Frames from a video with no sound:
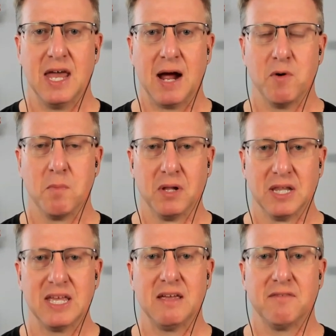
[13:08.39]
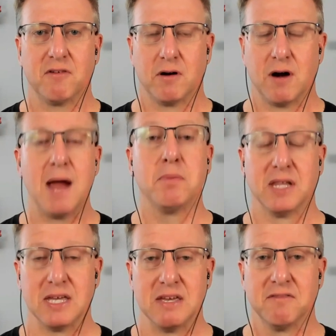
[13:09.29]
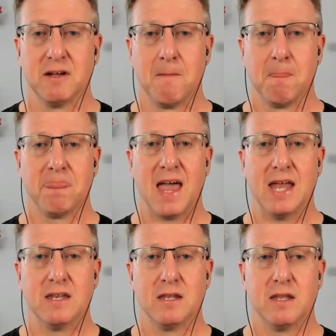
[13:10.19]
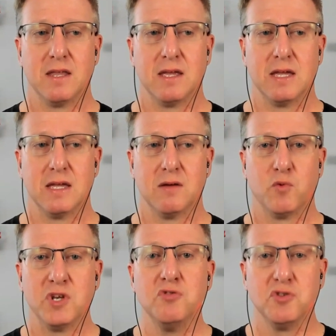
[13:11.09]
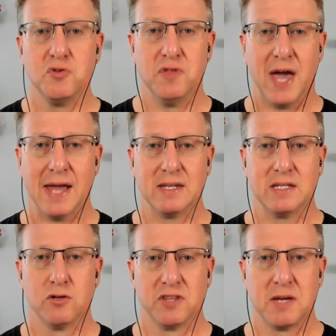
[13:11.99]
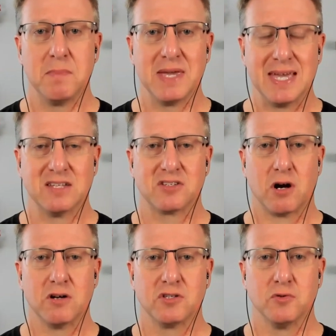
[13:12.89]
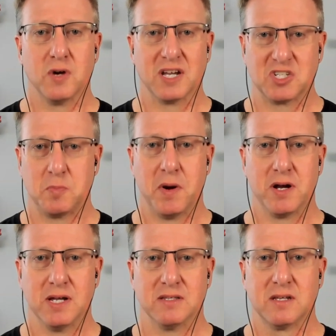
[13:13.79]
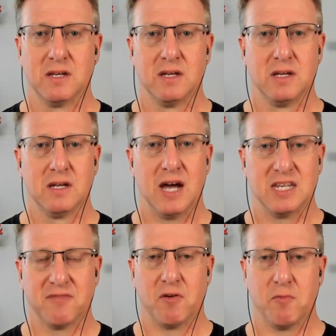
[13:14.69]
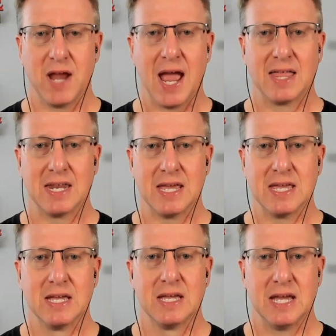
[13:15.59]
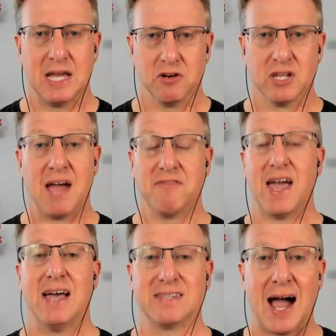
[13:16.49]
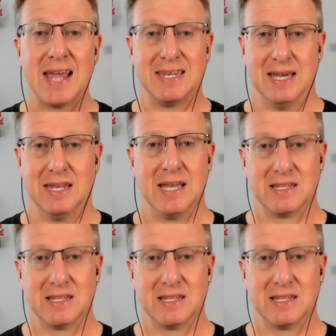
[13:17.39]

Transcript: And I would believe, or I believe, that when you do that, you'll then begin start to experience a different reality in your life, as I did.